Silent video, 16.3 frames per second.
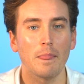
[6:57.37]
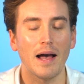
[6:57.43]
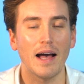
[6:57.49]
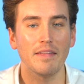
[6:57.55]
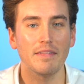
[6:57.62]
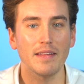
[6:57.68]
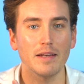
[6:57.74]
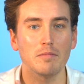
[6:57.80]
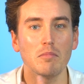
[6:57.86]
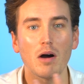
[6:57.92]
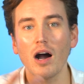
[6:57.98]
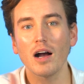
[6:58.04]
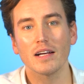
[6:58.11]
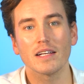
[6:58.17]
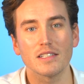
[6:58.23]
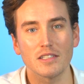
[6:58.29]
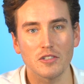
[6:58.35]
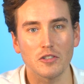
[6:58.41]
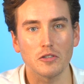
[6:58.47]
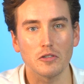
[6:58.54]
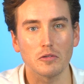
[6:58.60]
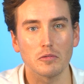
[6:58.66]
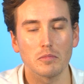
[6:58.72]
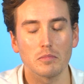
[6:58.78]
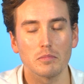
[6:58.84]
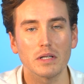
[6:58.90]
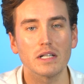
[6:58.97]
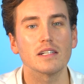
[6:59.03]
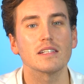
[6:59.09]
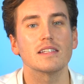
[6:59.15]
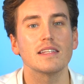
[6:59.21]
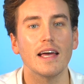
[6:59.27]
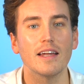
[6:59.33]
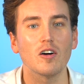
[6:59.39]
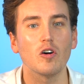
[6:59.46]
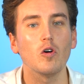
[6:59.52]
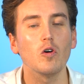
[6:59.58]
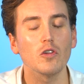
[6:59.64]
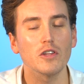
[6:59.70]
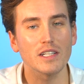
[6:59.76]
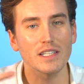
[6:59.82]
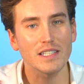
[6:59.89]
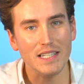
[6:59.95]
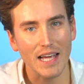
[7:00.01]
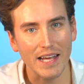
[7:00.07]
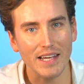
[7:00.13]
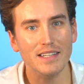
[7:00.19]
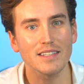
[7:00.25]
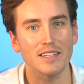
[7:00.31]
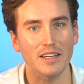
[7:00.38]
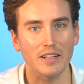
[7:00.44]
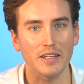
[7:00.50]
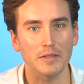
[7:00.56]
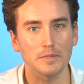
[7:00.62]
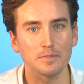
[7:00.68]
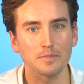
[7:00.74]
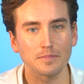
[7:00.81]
and then market to you, because then all the data